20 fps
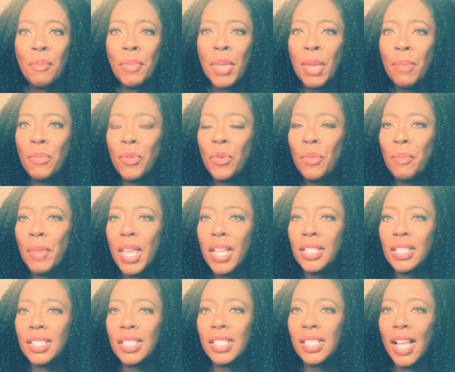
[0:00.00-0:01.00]
People may
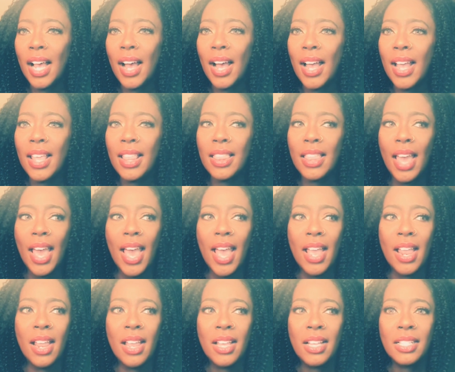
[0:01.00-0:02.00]
decide
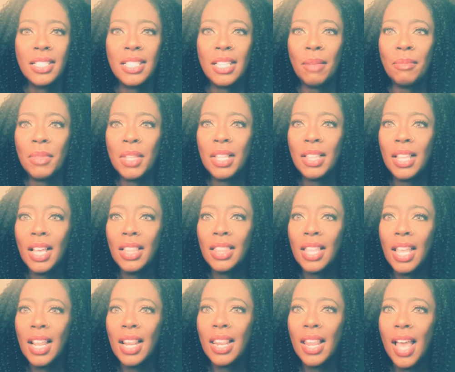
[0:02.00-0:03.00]
that something that
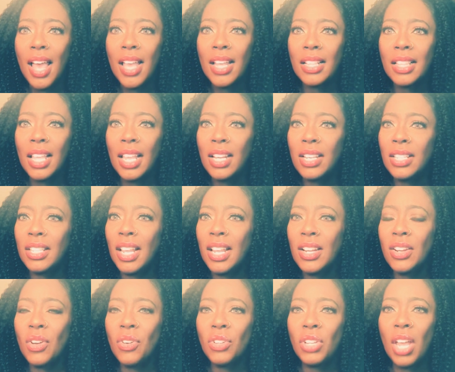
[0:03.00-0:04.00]
they like, they
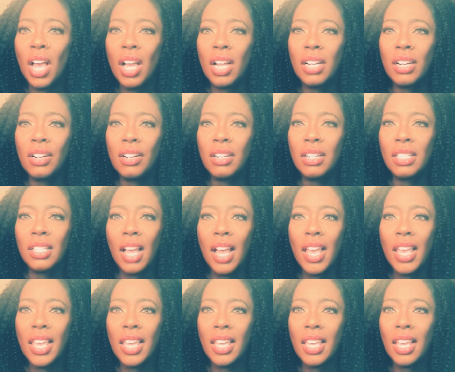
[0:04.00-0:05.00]
no longer
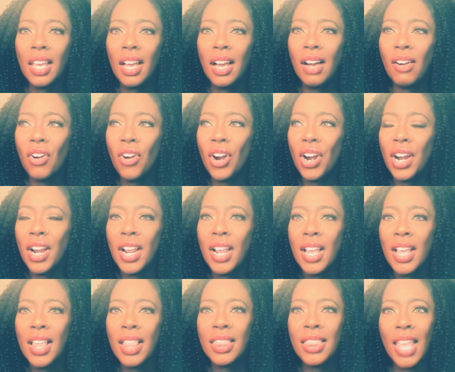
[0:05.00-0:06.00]
like, or
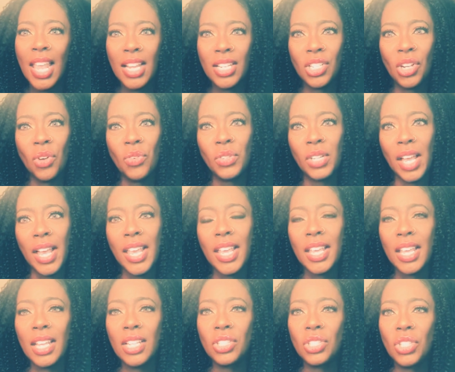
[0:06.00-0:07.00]
they don't
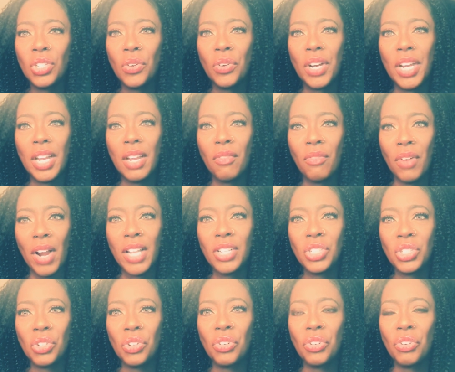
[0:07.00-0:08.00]
like it during
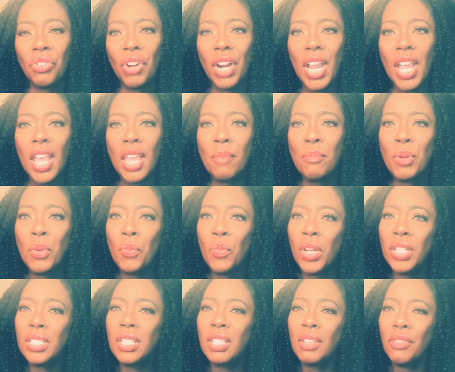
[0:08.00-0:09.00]
retrograde, but
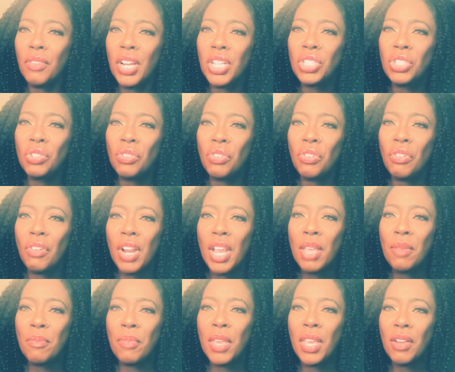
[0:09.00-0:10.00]
once the
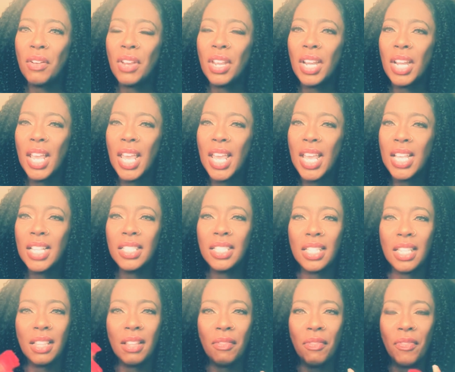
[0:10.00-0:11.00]
retrograde period
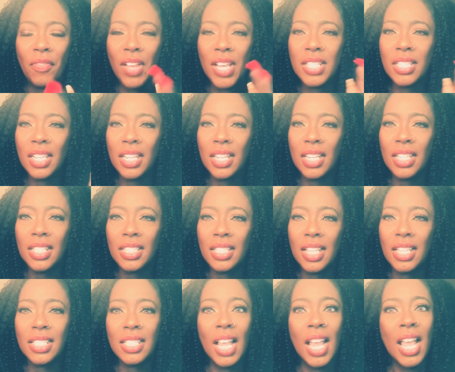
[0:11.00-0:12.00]
ends and the fuzziness
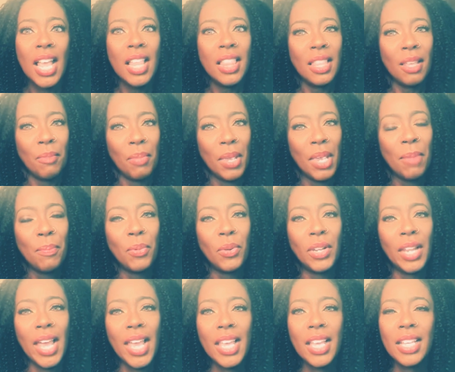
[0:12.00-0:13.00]
ends, then people
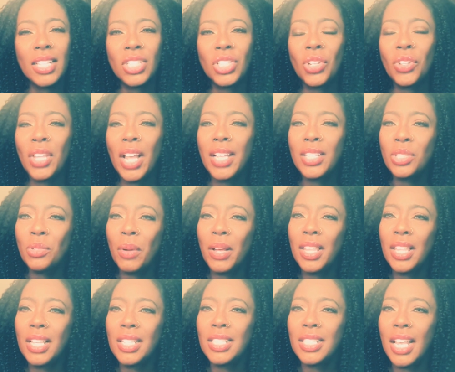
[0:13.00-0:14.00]
like it. So that's
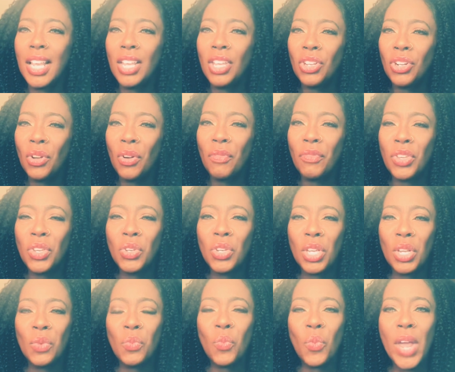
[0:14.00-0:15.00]
why they say, you know, if you
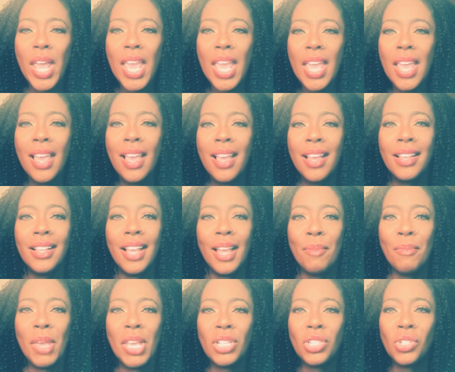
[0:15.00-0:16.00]
can wait
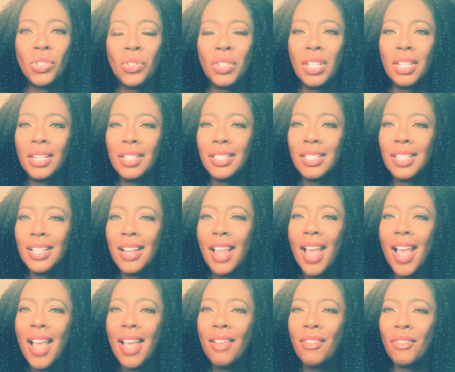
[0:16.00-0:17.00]
and make sure that it's
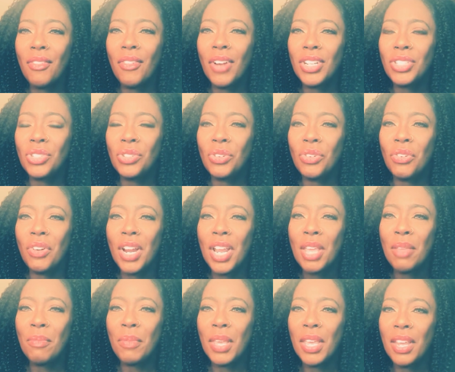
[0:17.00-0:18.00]
not
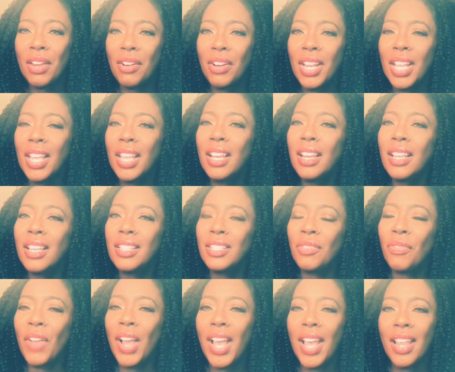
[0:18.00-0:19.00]
retrograde period,
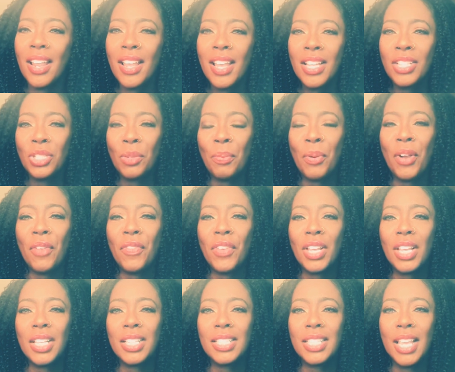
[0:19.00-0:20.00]
it's fine. It's a
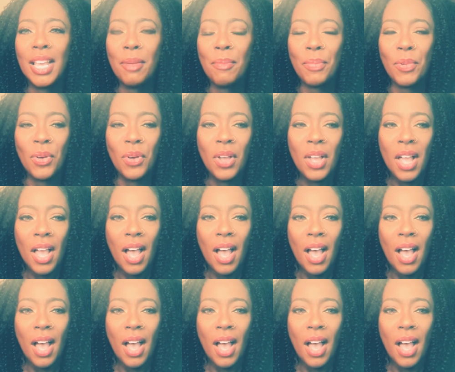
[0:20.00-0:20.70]
perfect example.